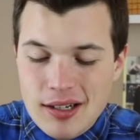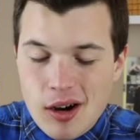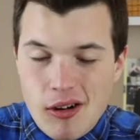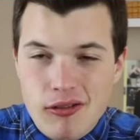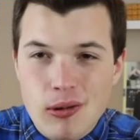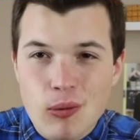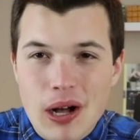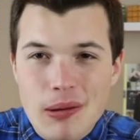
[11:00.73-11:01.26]
an
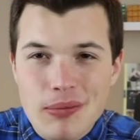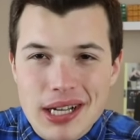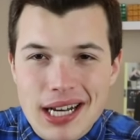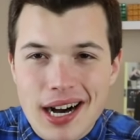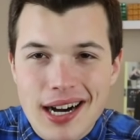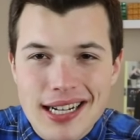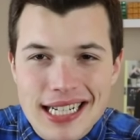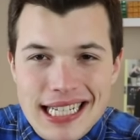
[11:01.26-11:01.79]
overwhelming
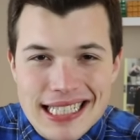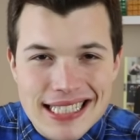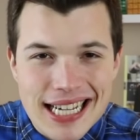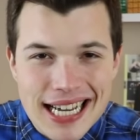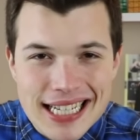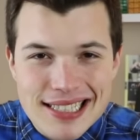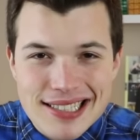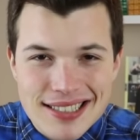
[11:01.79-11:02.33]
honey
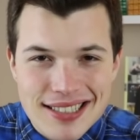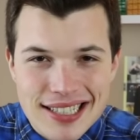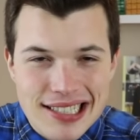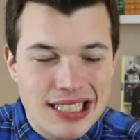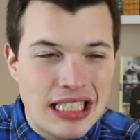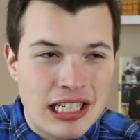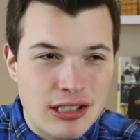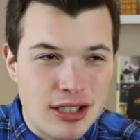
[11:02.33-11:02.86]
taste
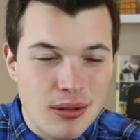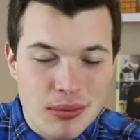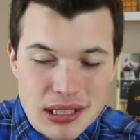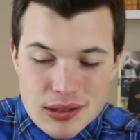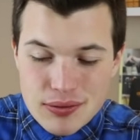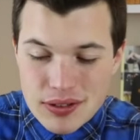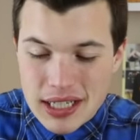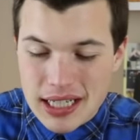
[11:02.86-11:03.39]
because there's so
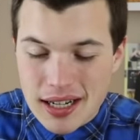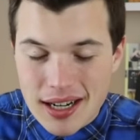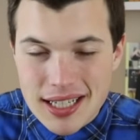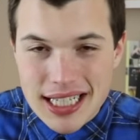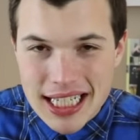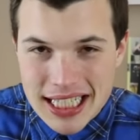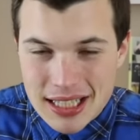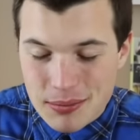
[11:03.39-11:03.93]
much friggin'
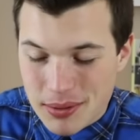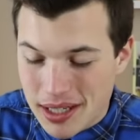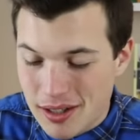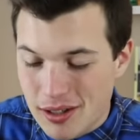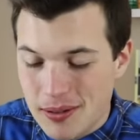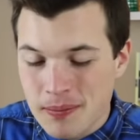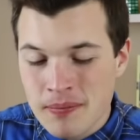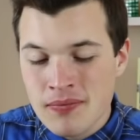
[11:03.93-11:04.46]
honey in the
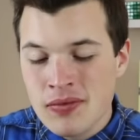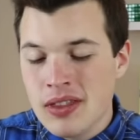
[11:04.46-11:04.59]
middle.